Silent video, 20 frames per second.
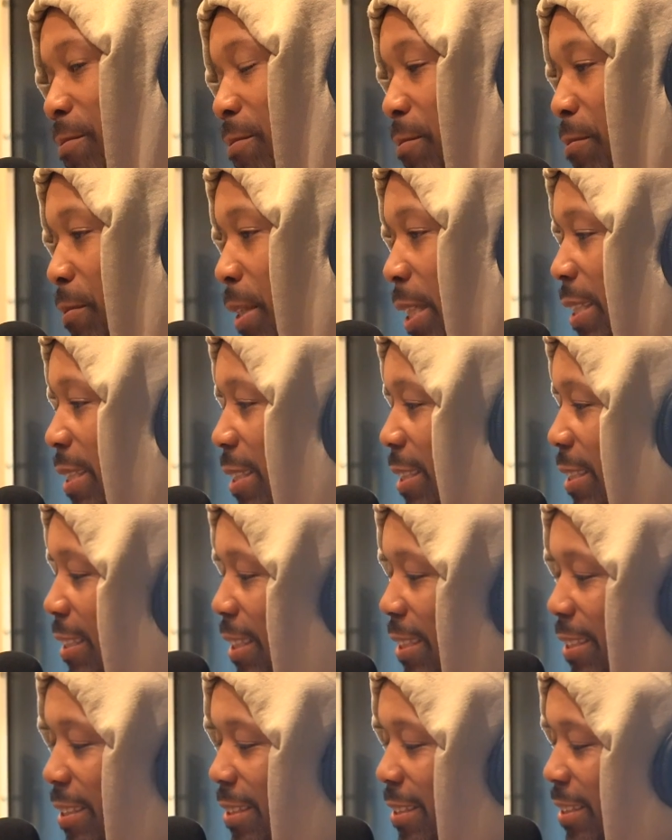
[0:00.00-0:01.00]
Man,
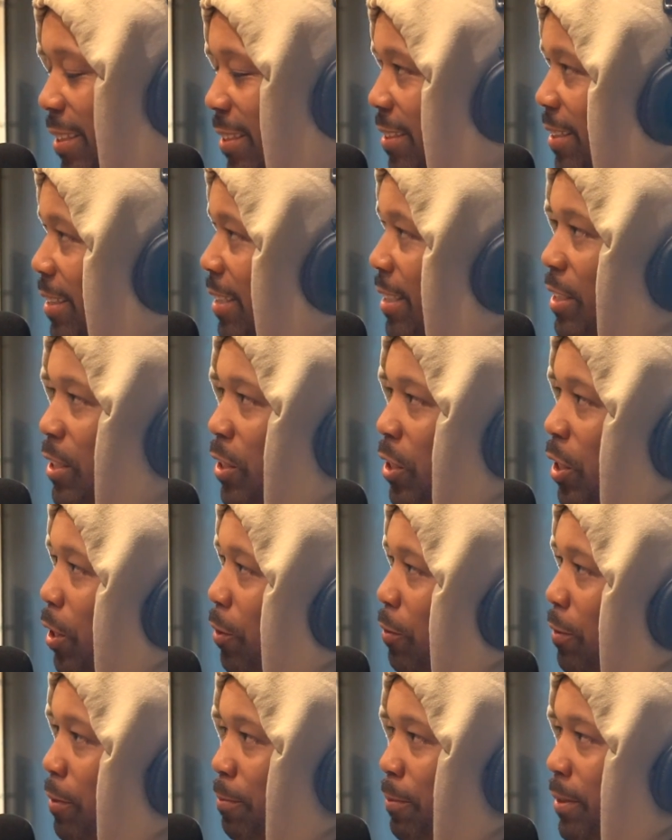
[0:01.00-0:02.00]
just get to
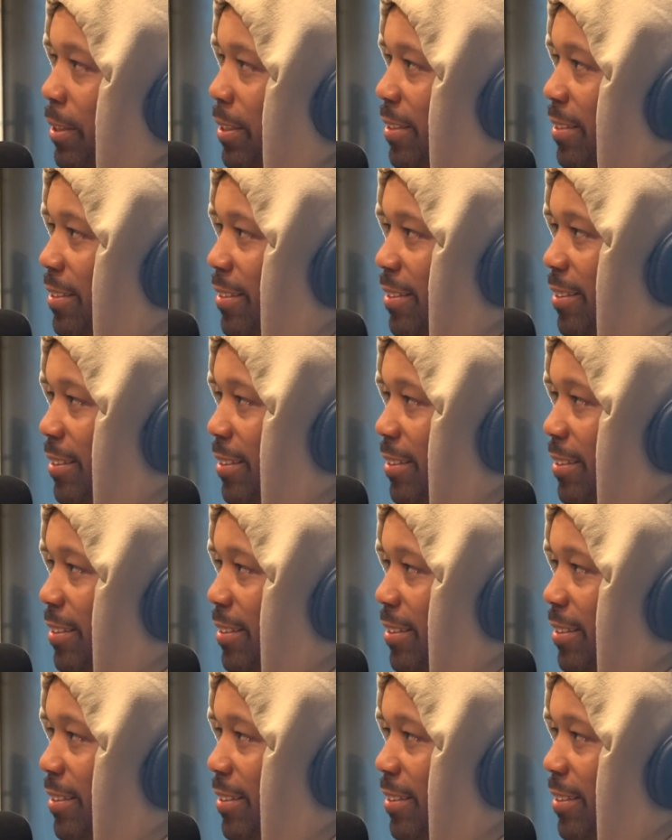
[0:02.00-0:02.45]
know them, man.